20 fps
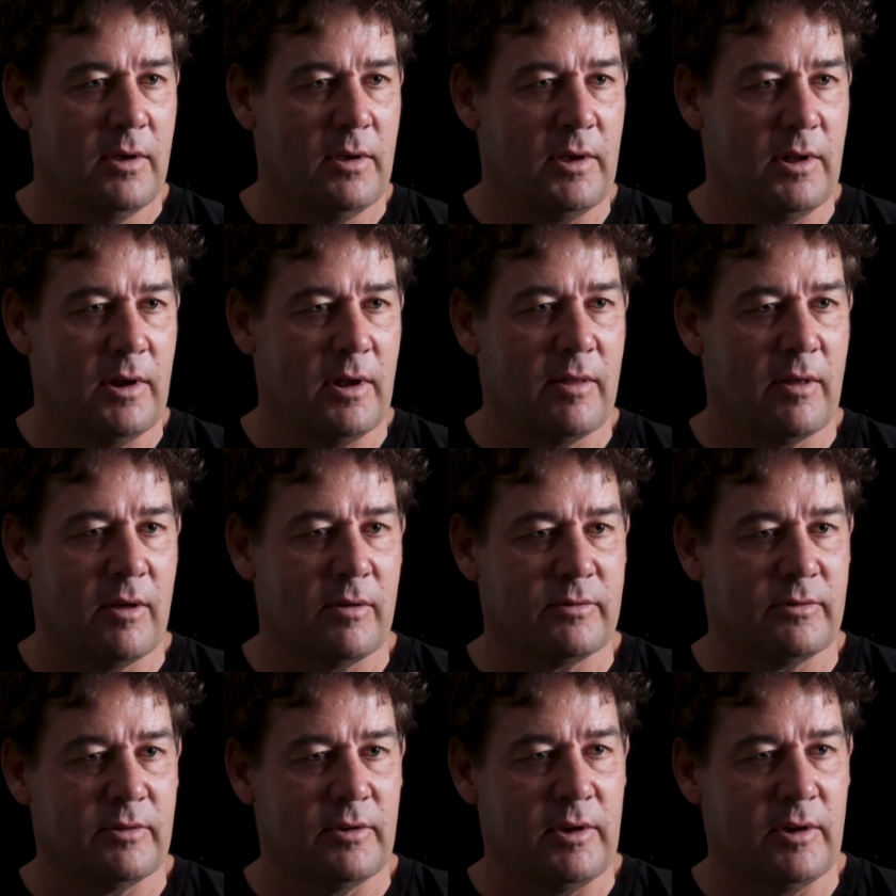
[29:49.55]
you know,
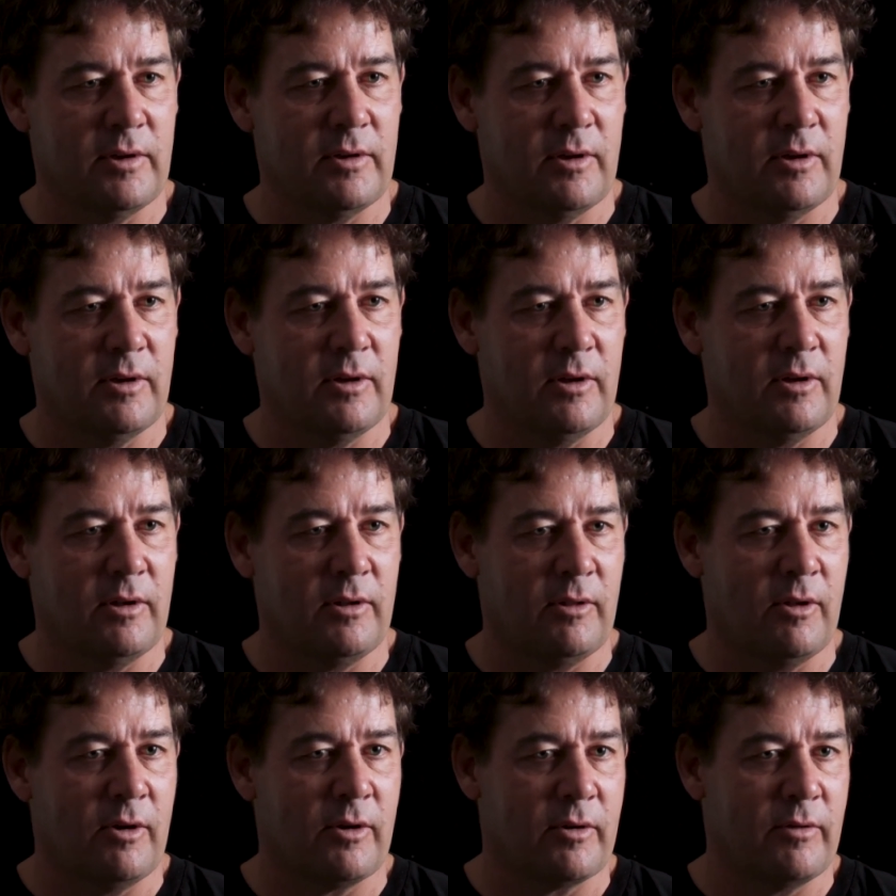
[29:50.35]
they'll see a
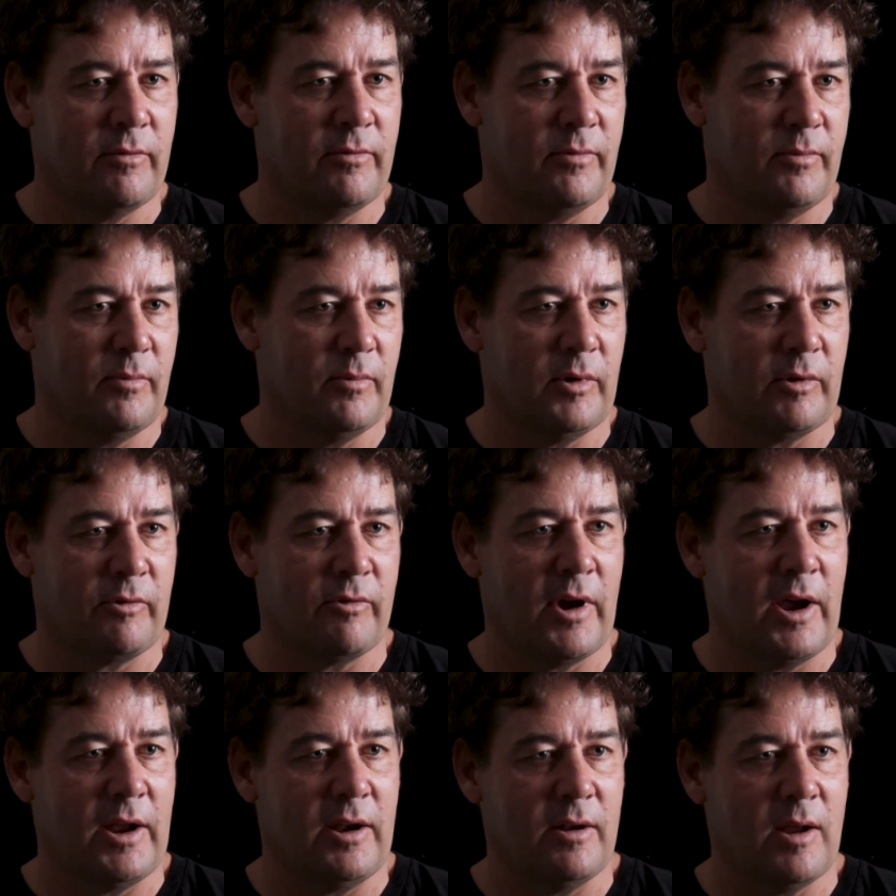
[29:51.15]
lot of
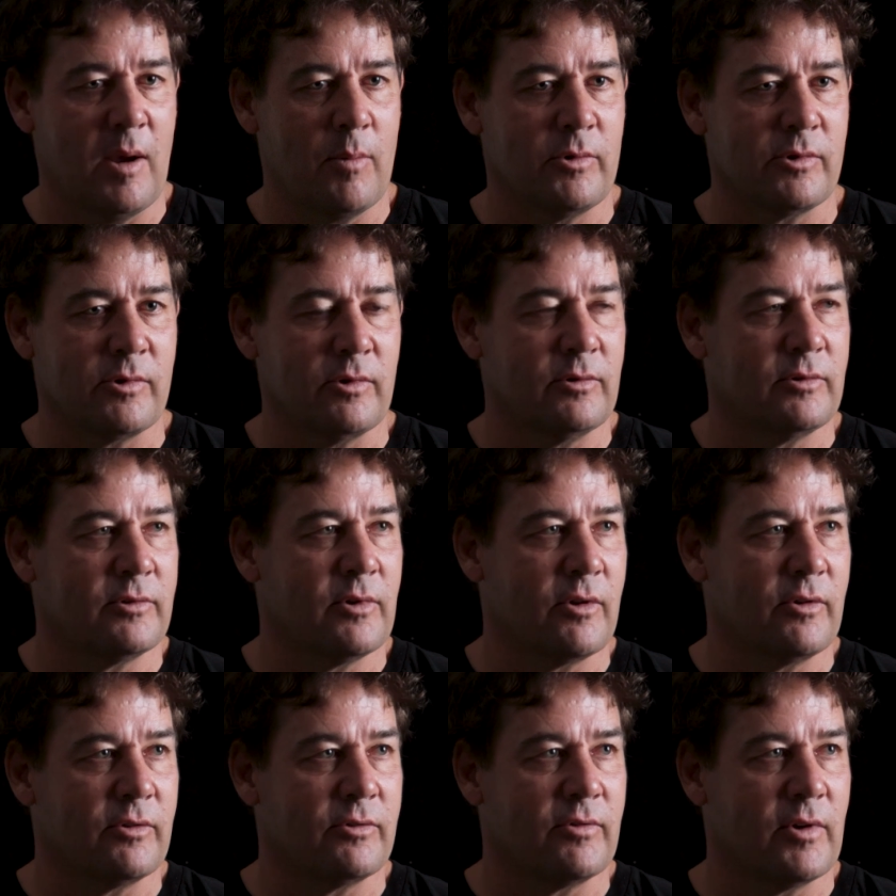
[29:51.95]
great Aboriginal and
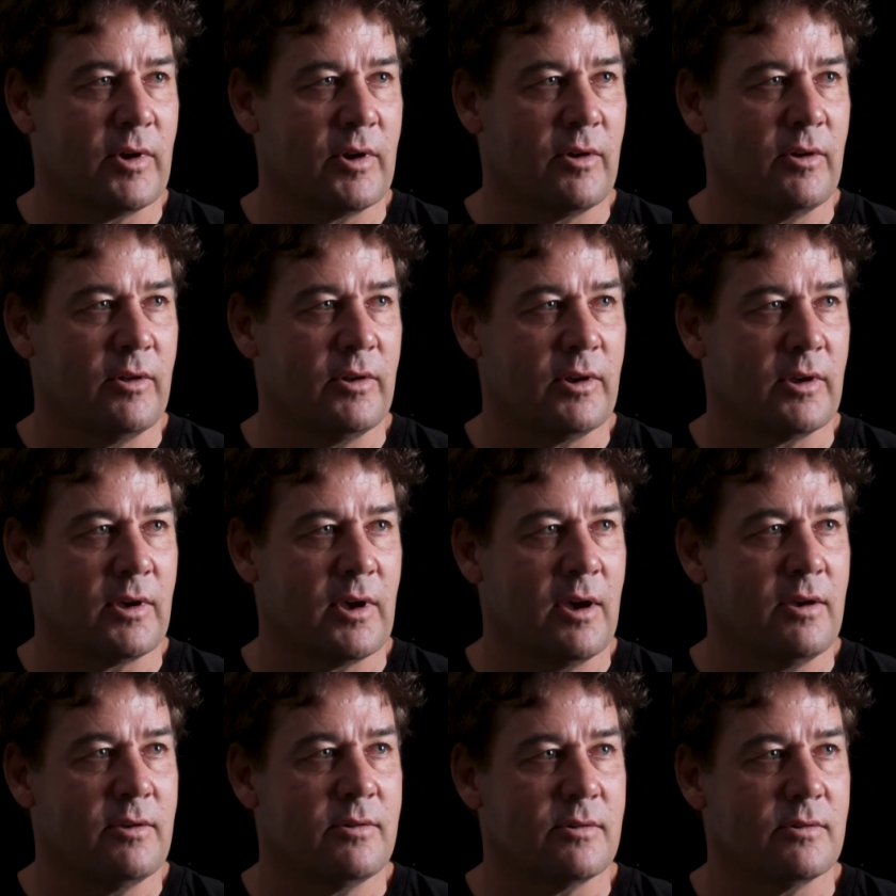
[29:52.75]
Torres Strait Islander
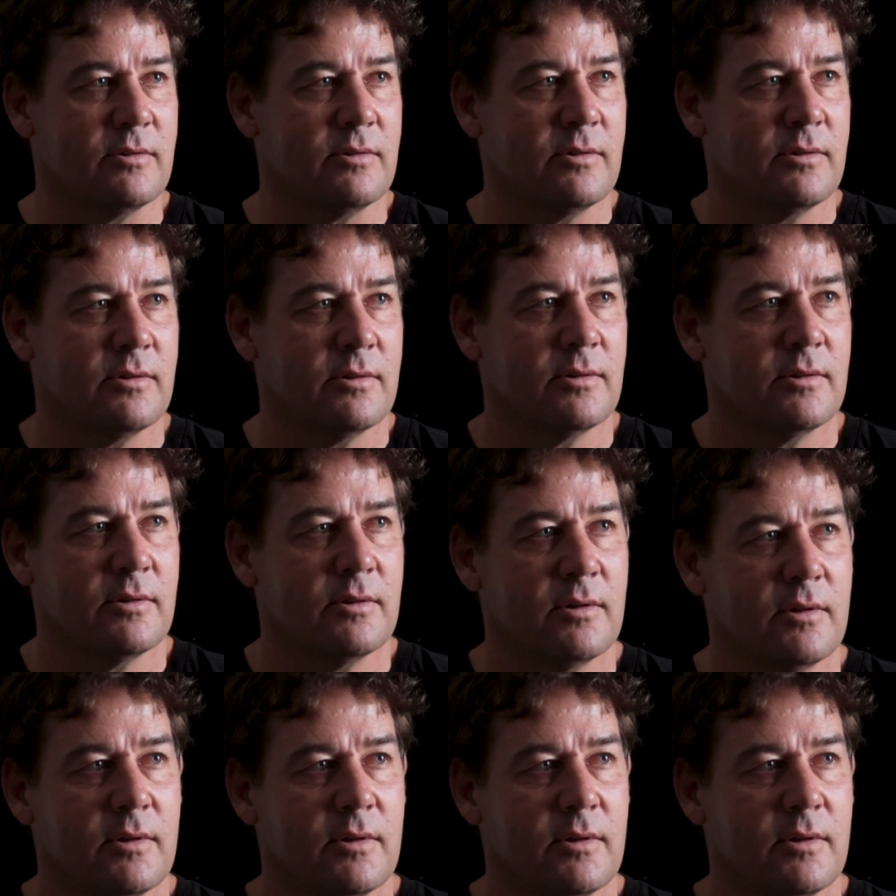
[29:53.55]
coaches.